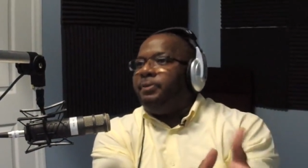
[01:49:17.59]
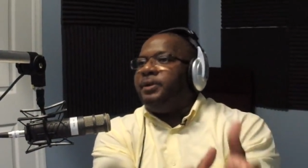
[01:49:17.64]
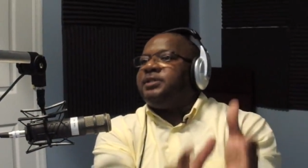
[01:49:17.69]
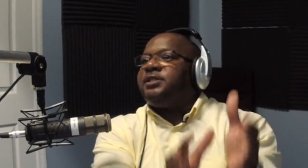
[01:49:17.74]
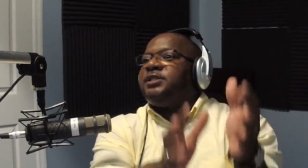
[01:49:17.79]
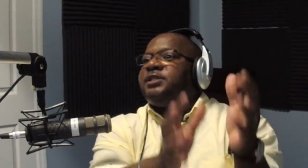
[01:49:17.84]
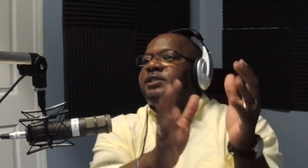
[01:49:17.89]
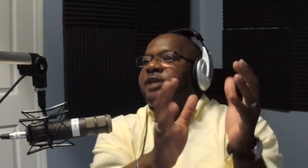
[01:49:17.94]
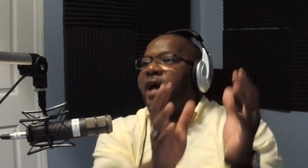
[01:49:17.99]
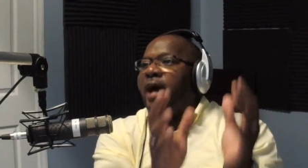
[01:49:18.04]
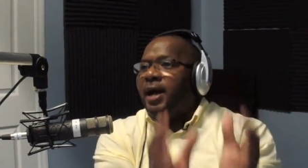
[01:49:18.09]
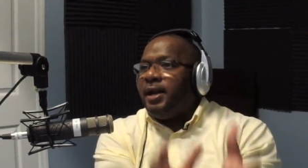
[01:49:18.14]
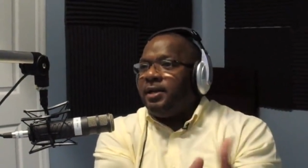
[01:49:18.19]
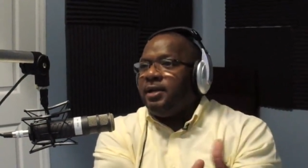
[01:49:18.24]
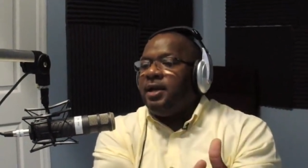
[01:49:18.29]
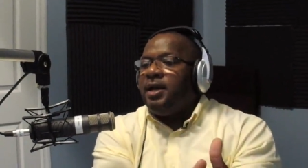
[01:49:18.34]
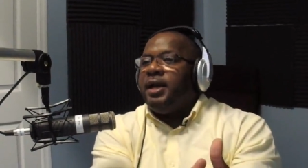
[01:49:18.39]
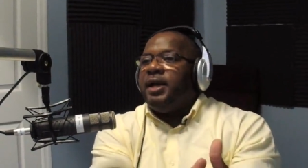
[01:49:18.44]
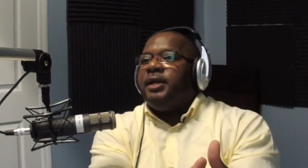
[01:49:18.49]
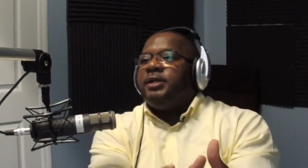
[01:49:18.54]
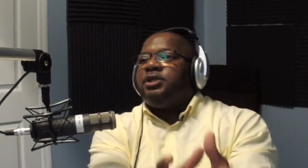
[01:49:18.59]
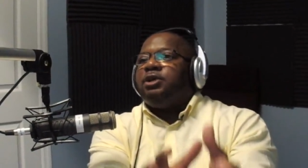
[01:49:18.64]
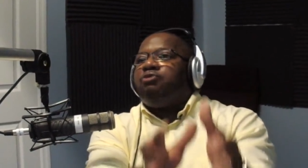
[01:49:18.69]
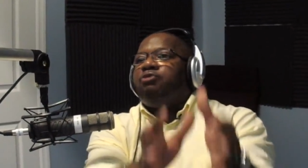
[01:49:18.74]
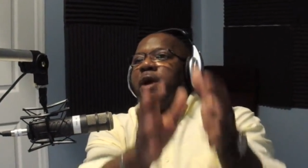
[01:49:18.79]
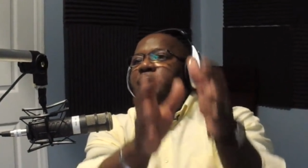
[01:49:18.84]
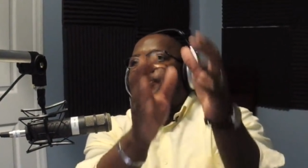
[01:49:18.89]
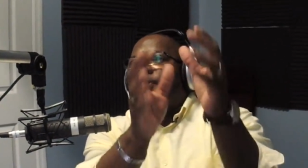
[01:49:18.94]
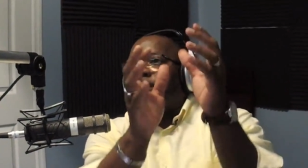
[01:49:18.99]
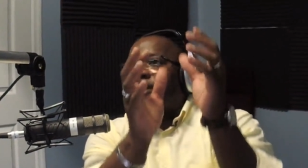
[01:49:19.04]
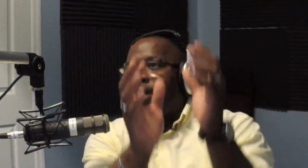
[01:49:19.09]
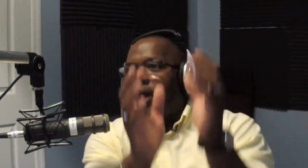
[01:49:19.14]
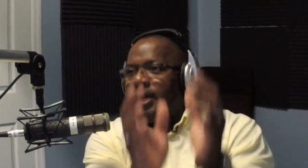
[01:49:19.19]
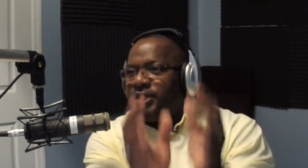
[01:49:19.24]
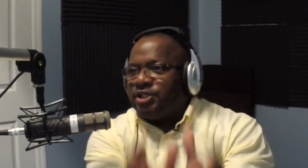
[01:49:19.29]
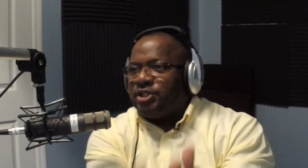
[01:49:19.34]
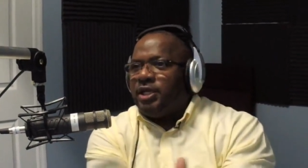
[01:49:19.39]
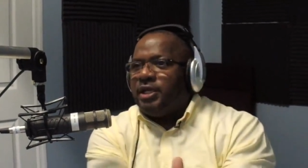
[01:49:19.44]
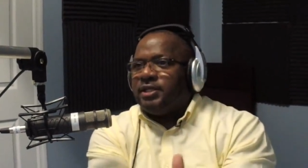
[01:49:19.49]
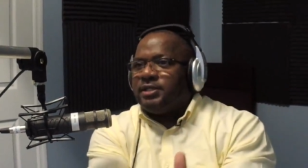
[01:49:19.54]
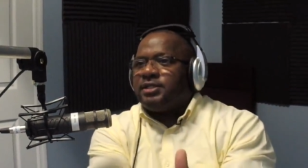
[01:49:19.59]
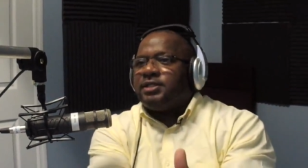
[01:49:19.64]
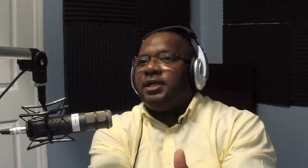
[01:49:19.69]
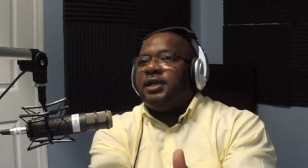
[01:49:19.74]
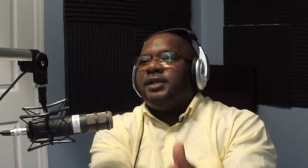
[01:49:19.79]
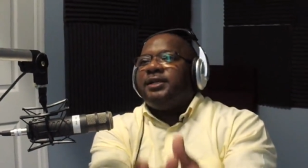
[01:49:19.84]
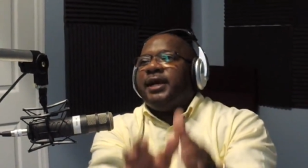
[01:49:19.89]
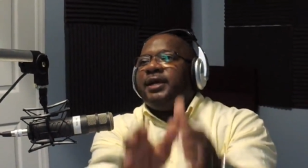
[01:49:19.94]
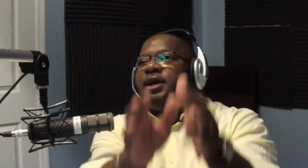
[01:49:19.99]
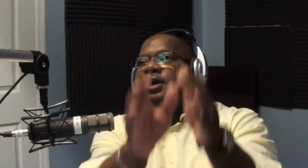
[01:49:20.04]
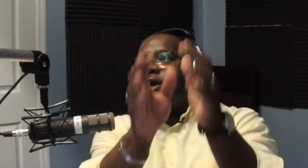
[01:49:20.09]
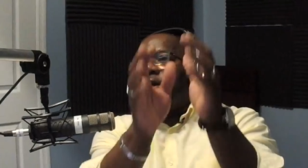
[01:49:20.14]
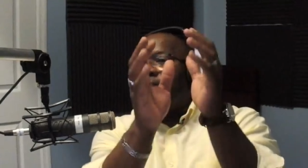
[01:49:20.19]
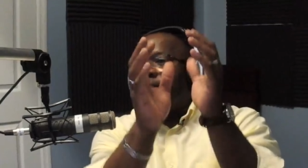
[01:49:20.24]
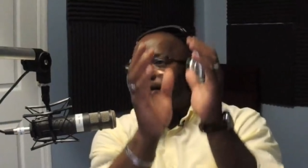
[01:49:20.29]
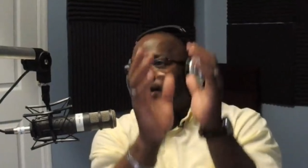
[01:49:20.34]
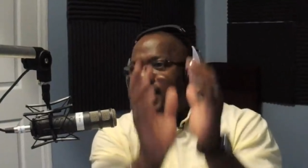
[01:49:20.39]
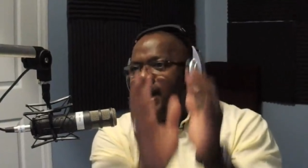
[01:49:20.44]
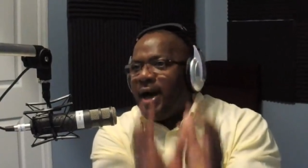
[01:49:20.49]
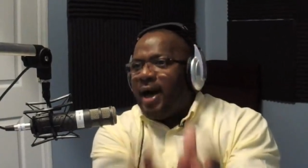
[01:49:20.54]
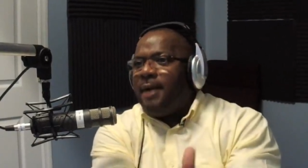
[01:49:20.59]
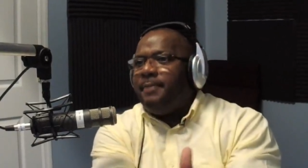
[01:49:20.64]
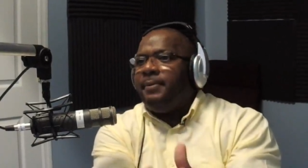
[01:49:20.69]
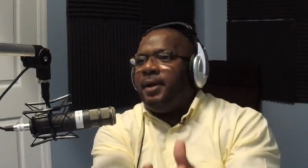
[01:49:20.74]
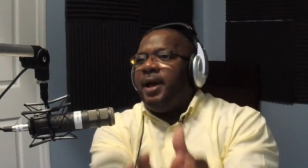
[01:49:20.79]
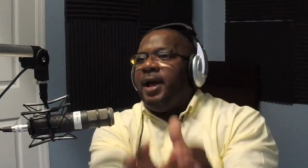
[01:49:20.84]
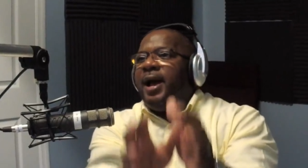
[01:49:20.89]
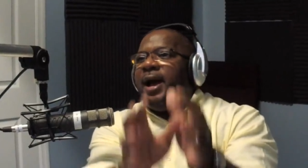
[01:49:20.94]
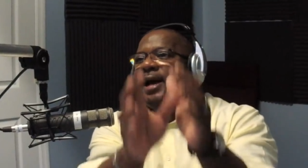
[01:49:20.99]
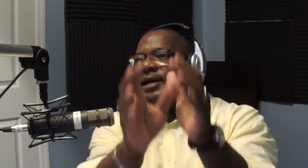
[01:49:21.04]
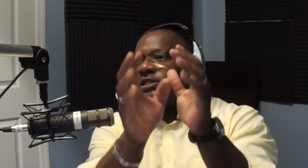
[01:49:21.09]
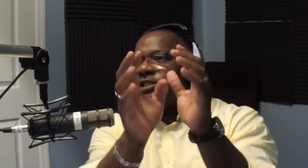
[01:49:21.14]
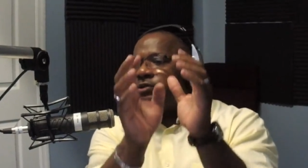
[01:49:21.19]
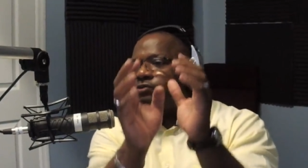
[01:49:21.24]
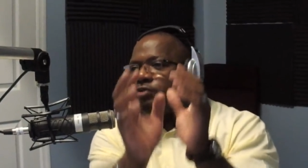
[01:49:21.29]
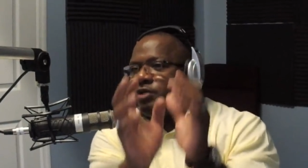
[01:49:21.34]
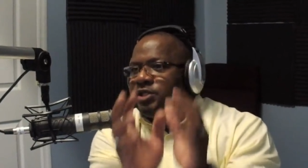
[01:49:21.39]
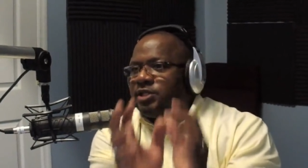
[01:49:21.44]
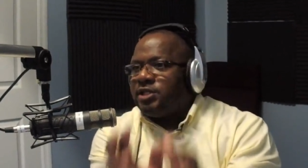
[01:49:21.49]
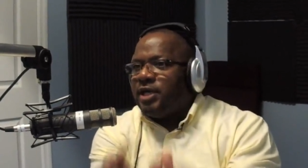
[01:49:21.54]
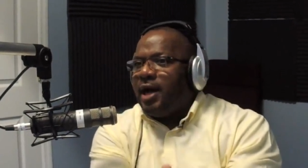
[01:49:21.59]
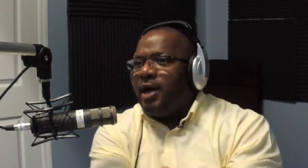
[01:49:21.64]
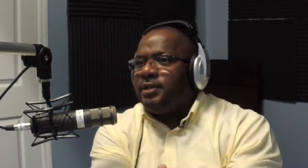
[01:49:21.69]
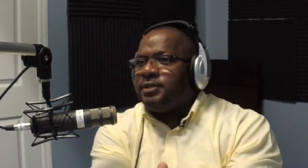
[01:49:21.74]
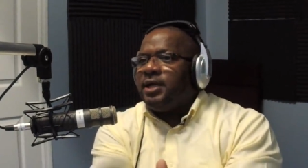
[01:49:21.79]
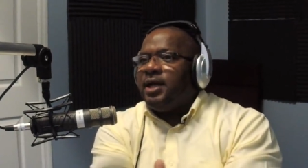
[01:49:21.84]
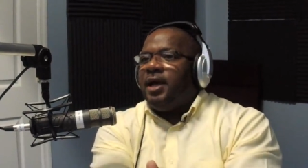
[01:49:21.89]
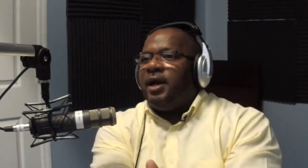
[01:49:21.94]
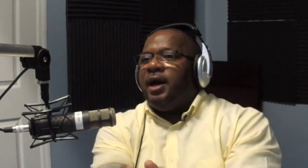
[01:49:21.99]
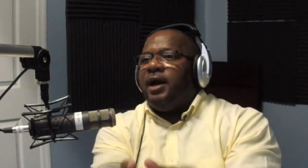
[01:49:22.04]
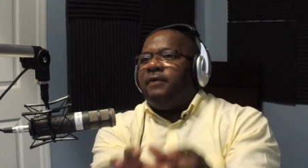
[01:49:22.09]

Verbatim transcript: But son, the repercussions that are going to come as a result